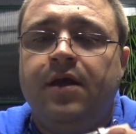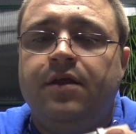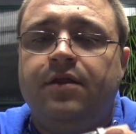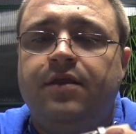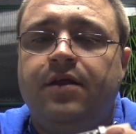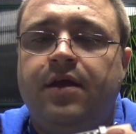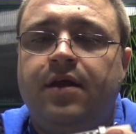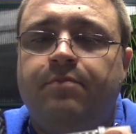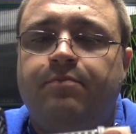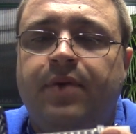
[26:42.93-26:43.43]

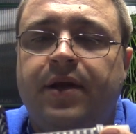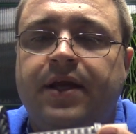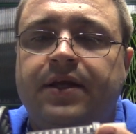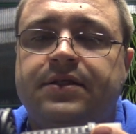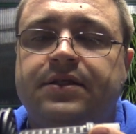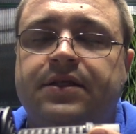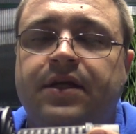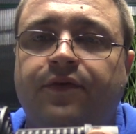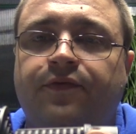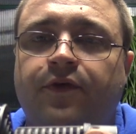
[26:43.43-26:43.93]
the
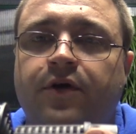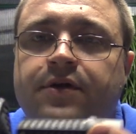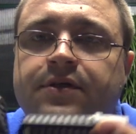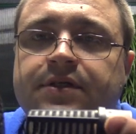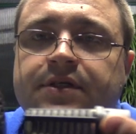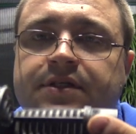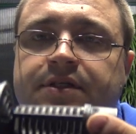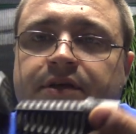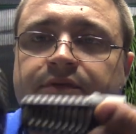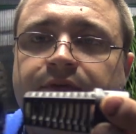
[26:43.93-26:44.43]
biggest
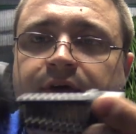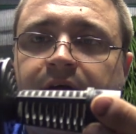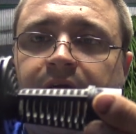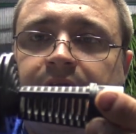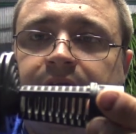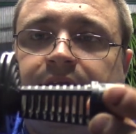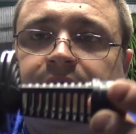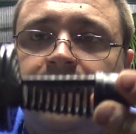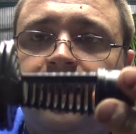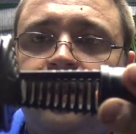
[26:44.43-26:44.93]
difference is the
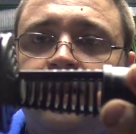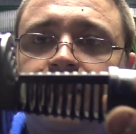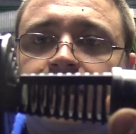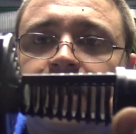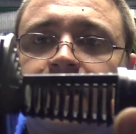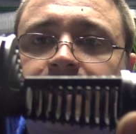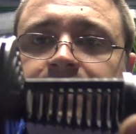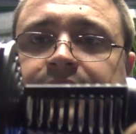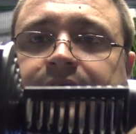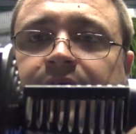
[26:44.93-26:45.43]
fact that,
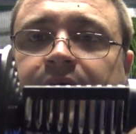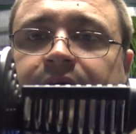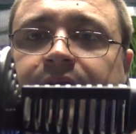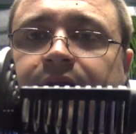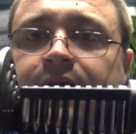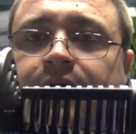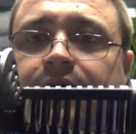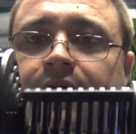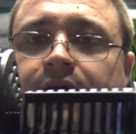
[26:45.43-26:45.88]
like I said,